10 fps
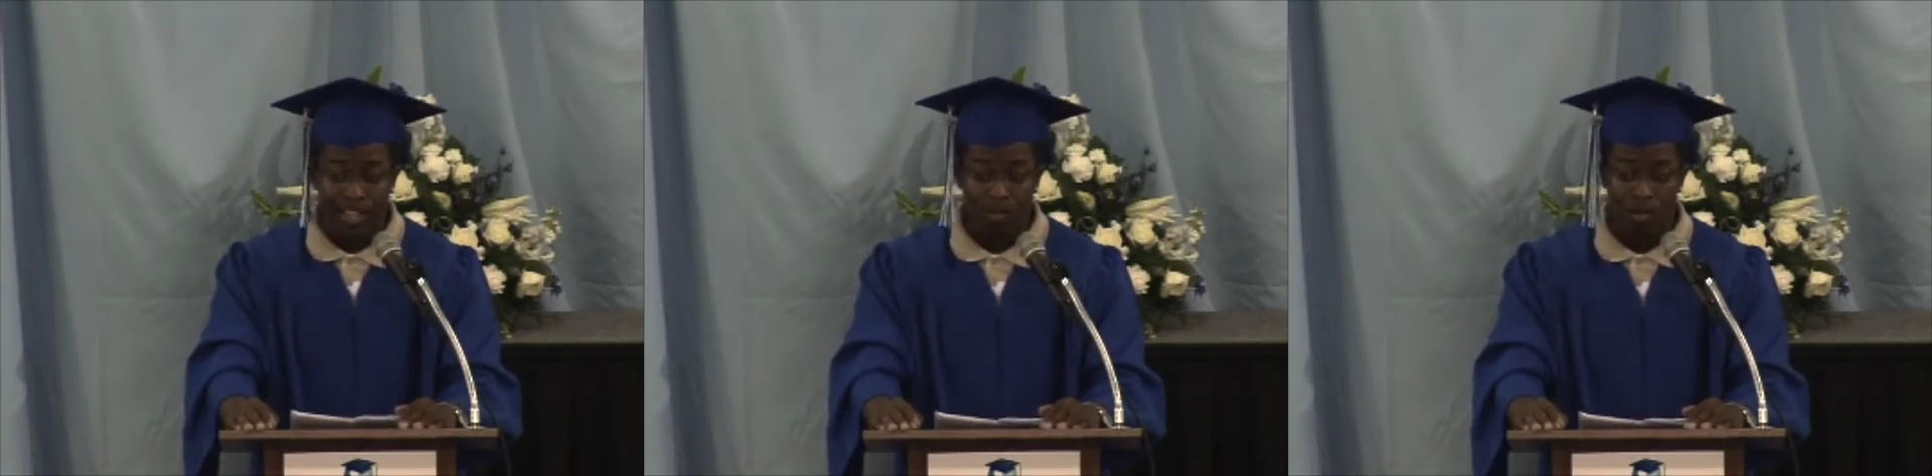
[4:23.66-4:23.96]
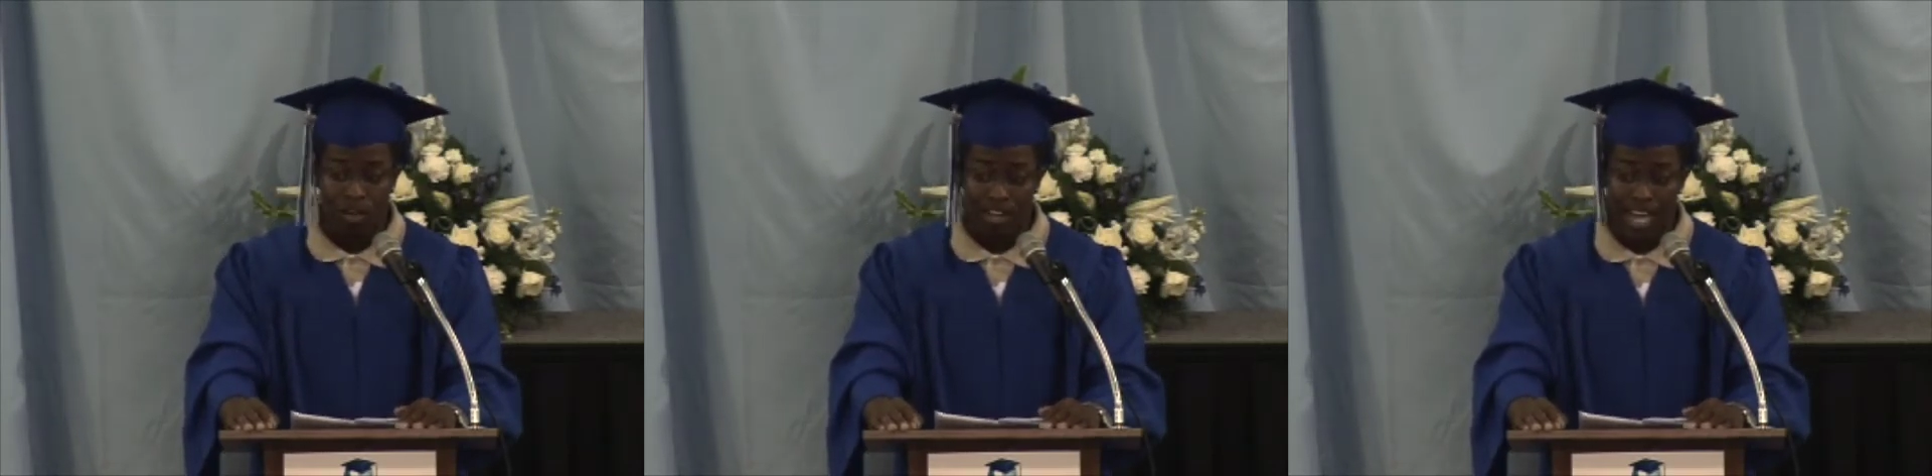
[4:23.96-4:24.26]

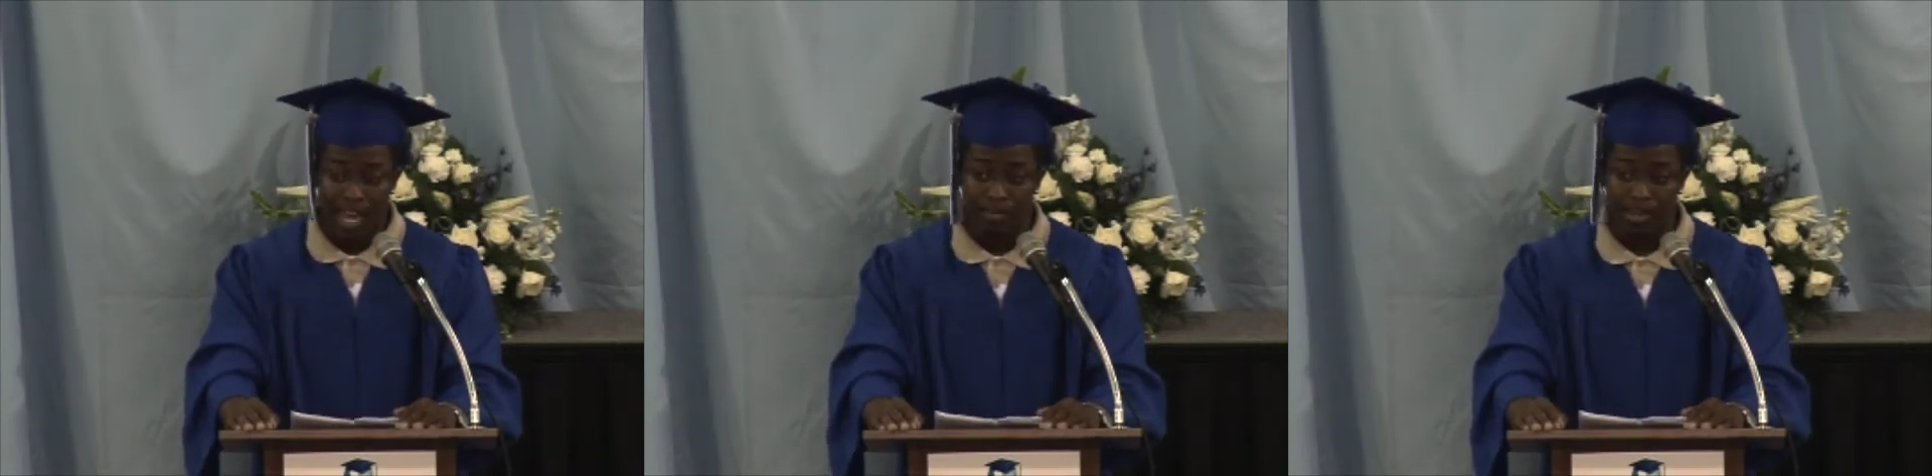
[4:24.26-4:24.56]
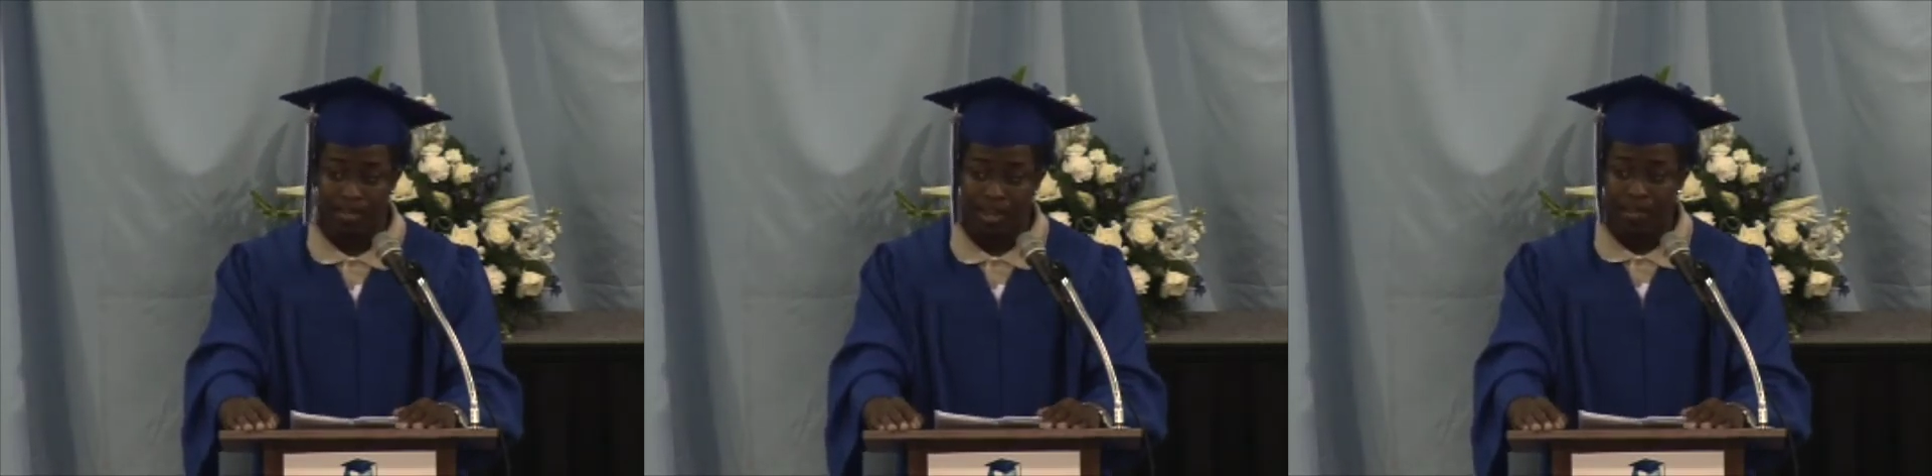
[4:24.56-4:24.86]
Clearwater
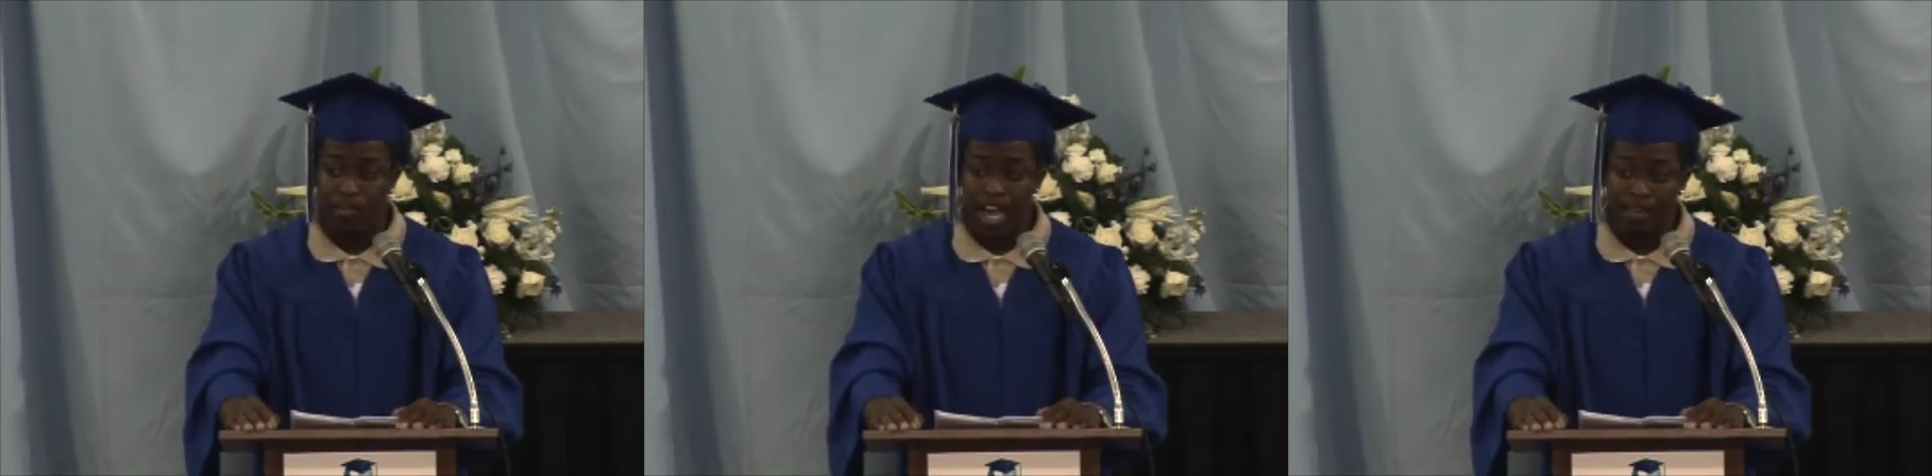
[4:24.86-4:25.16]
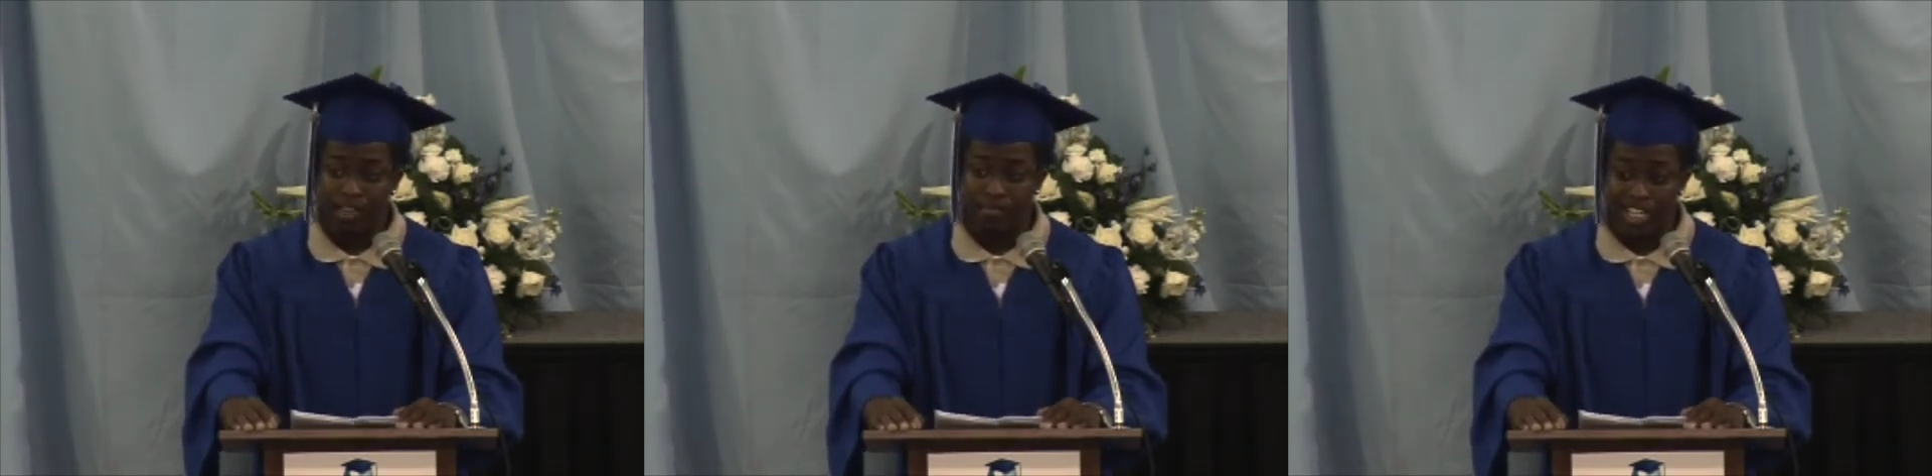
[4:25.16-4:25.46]
Academy for
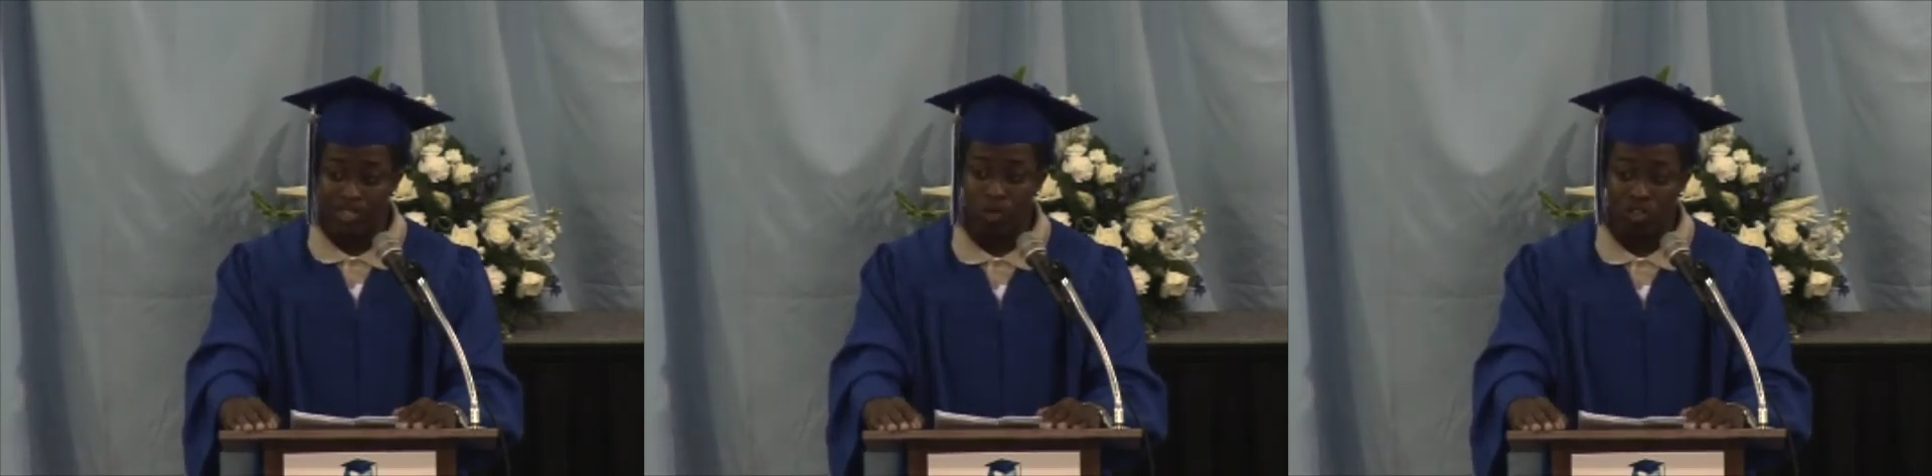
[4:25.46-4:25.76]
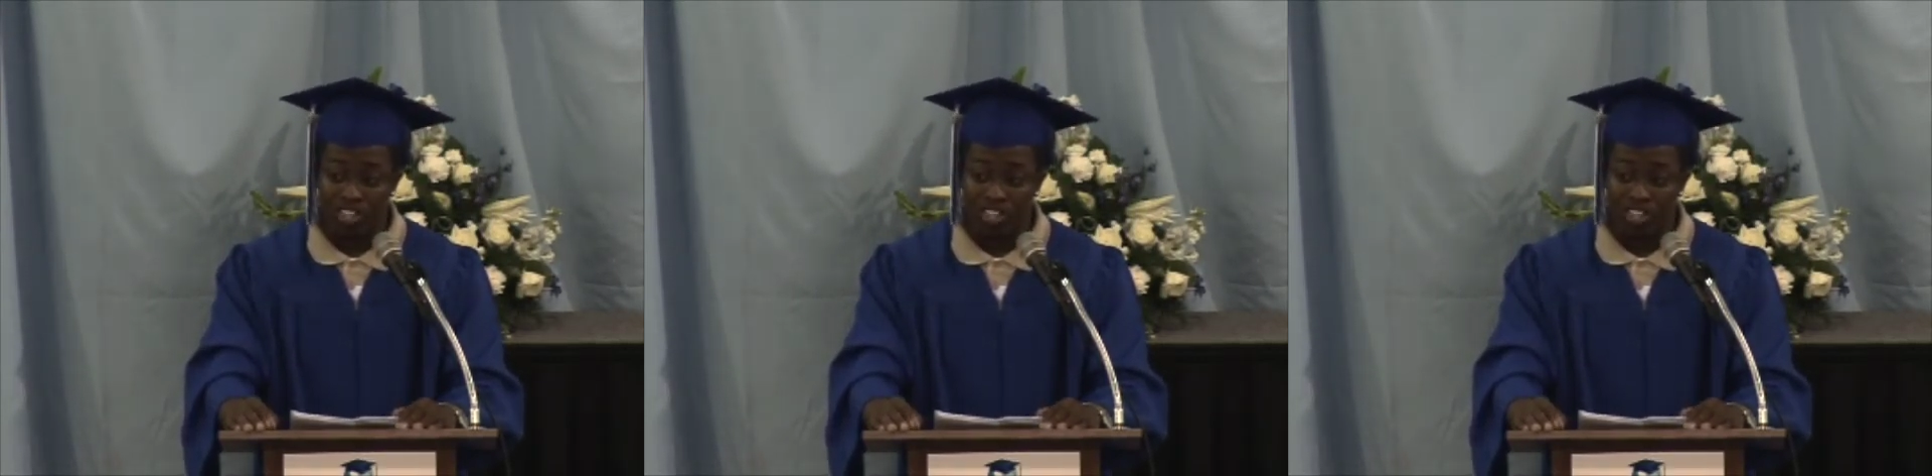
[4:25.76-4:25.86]
having much more